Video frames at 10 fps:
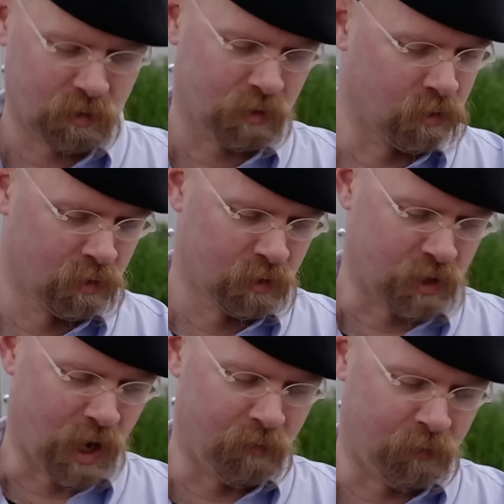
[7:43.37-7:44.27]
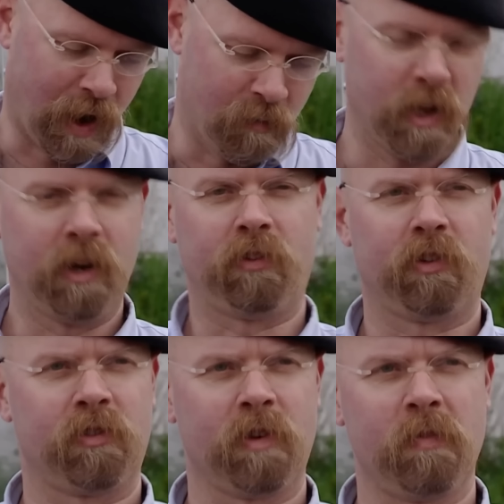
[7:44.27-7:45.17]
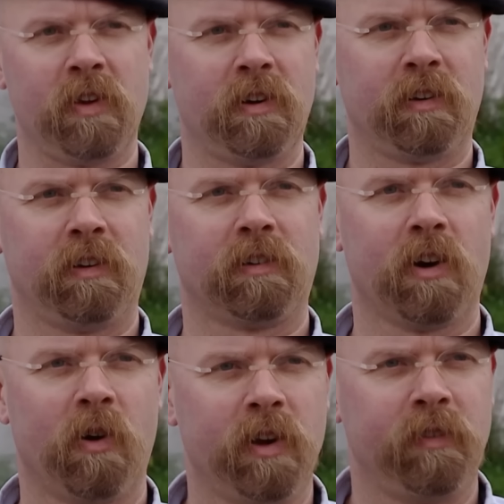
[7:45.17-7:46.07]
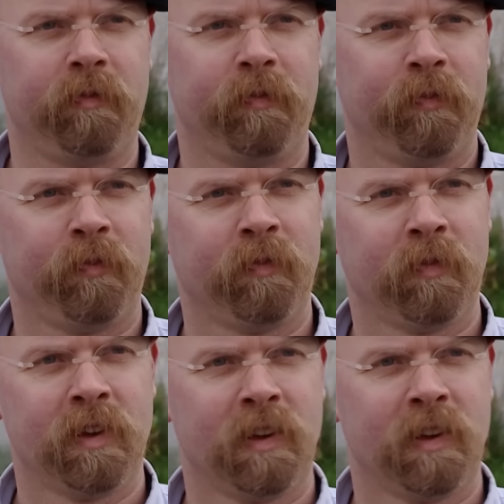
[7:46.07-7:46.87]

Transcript: His preference for privacy and hands-on engineering work